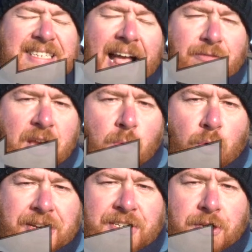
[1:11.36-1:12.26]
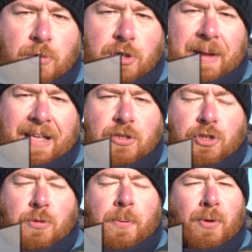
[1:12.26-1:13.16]
Now, don't worry too much about the
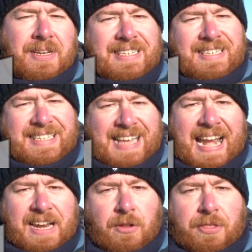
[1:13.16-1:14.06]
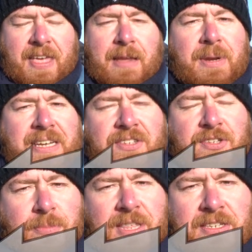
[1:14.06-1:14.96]
dew point, it's a technical thing, but it's
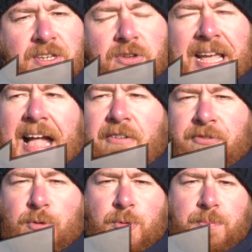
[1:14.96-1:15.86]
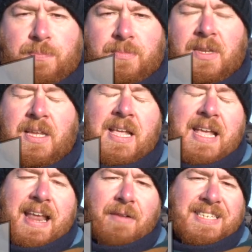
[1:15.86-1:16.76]
something to look out for.
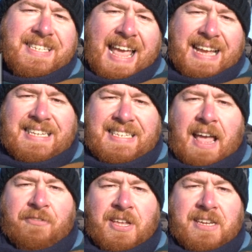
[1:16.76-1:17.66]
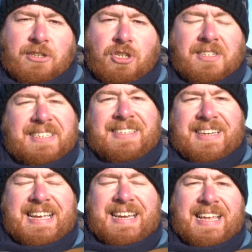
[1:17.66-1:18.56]
Now, a second set of conditions is
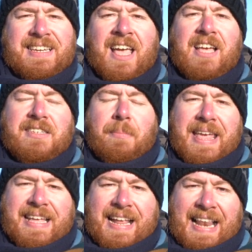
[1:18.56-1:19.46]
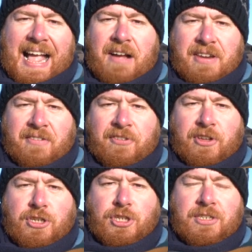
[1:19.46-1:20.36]
needed to make a cloud
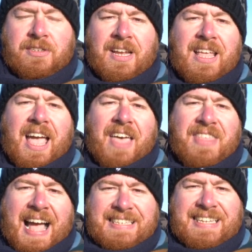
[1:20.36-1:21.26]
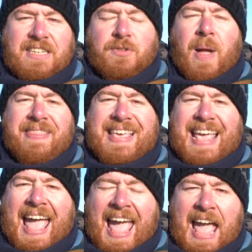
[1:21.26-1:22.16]
inversion, and that is when
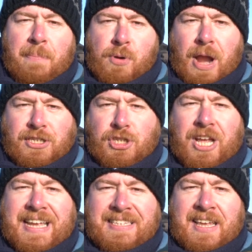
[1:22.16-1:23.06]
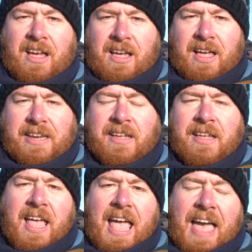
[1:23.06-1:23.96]
the air pressure is high,
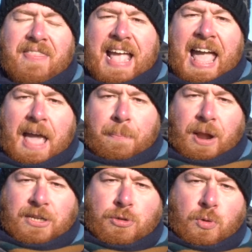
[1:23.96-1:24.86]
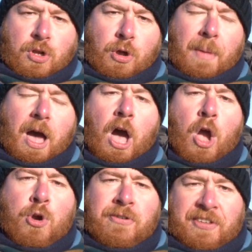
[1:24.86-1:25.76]
and the air pressure will come
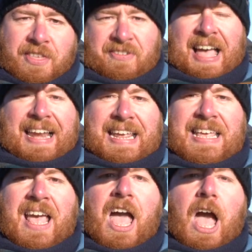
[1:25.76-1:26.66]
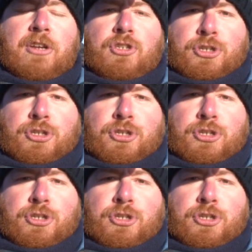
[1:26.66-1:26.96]
over the valley and